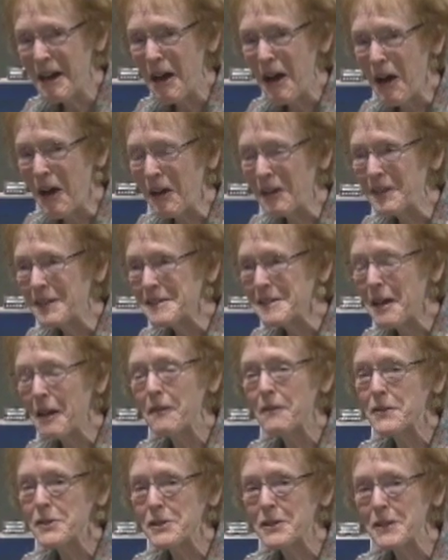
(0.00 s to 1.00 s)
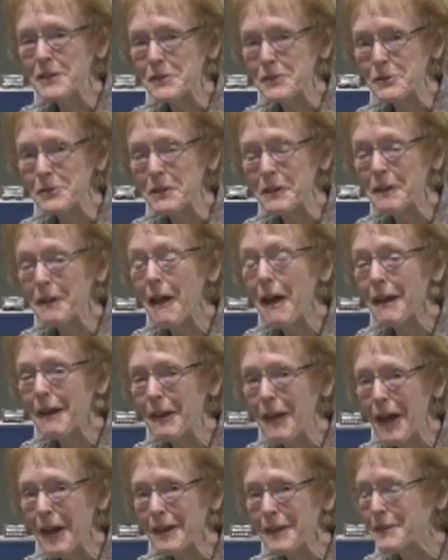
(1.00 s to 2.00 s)
on the television because there's a lot of
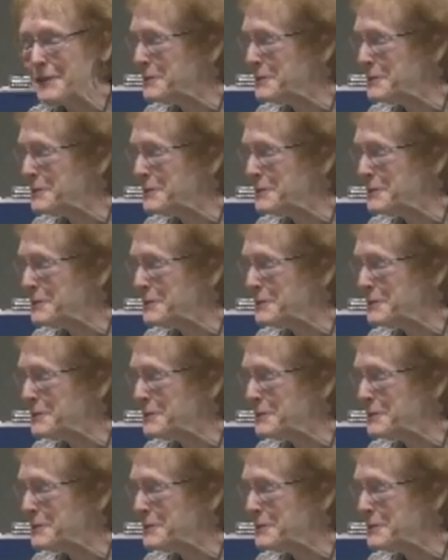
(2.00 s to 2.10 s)
light in